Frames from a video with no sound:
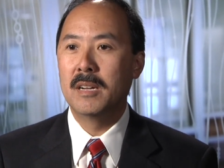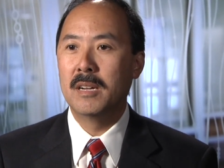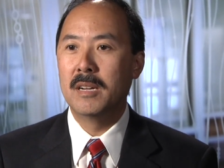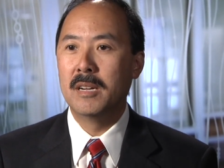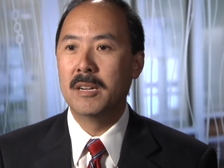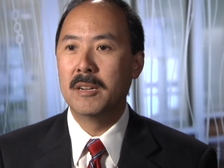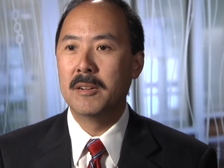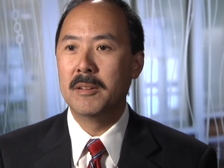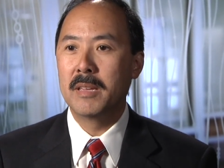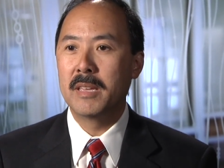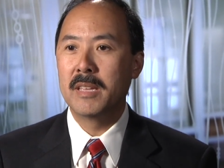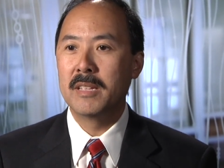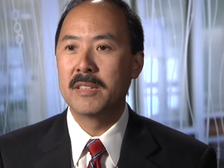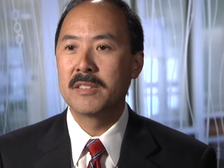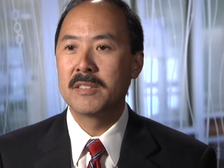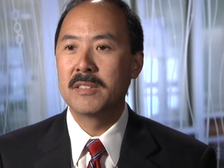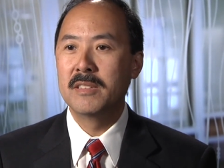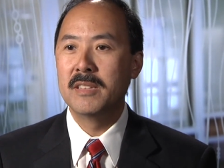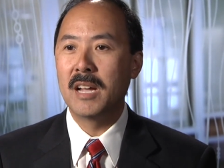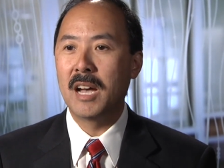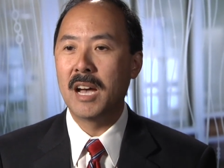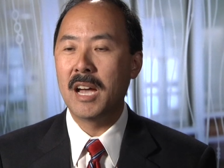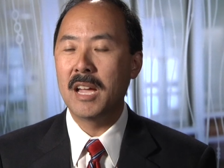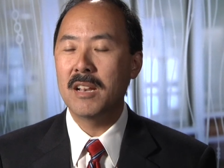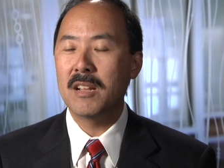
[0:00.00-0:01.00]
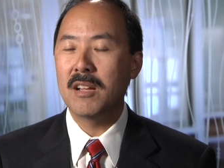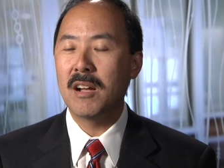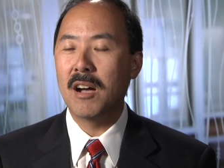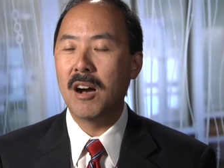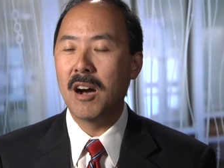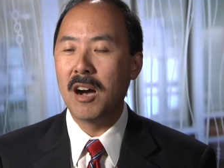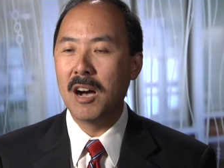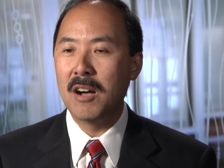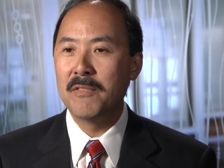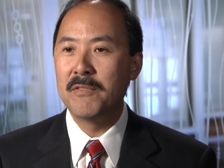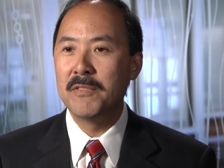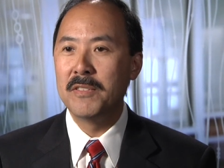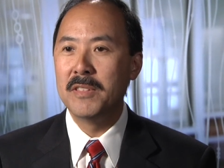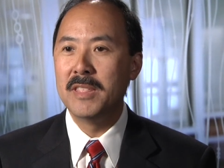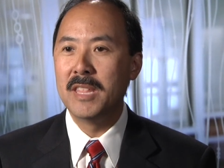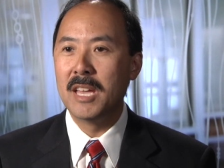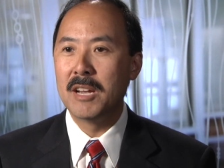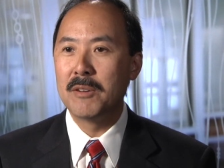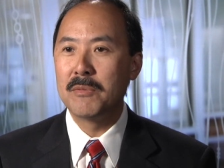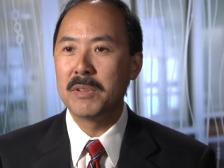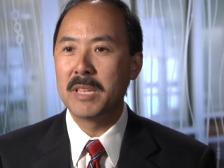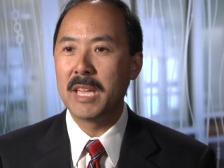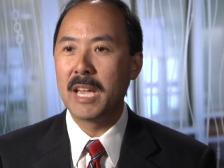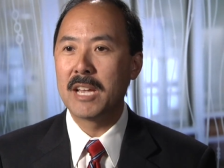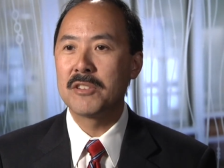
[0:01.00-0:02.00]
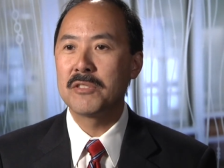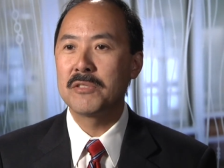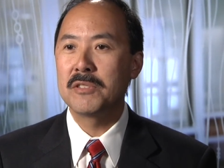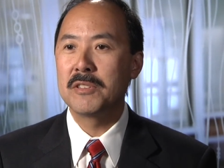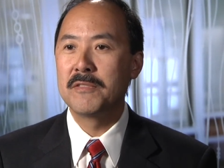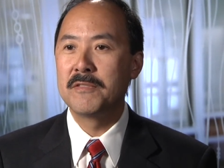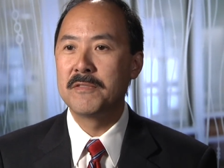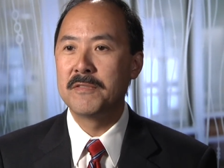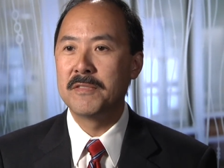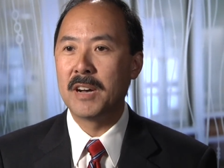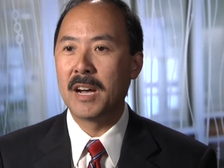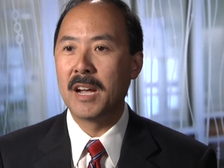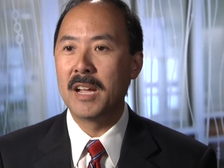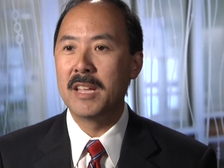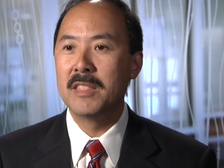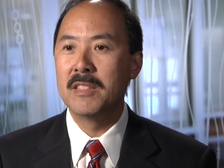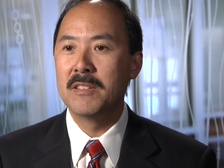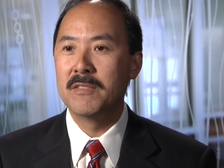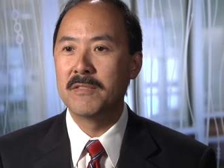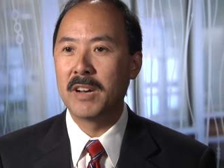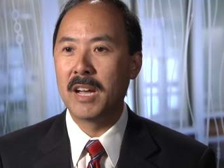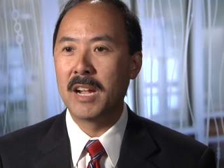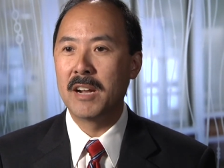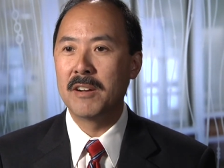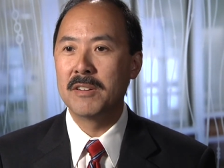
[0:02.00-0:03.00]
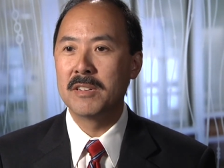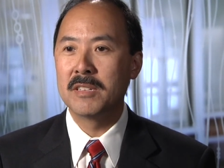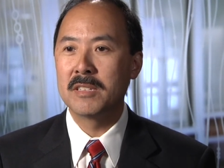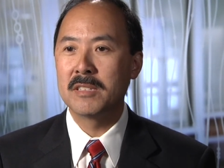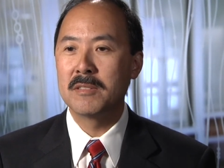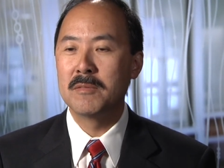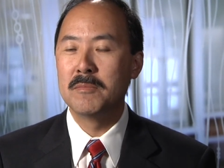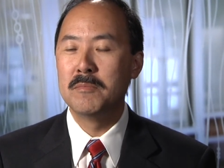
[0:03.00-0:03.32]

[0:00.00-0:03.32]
Uh, it's not often that we actually find the virus.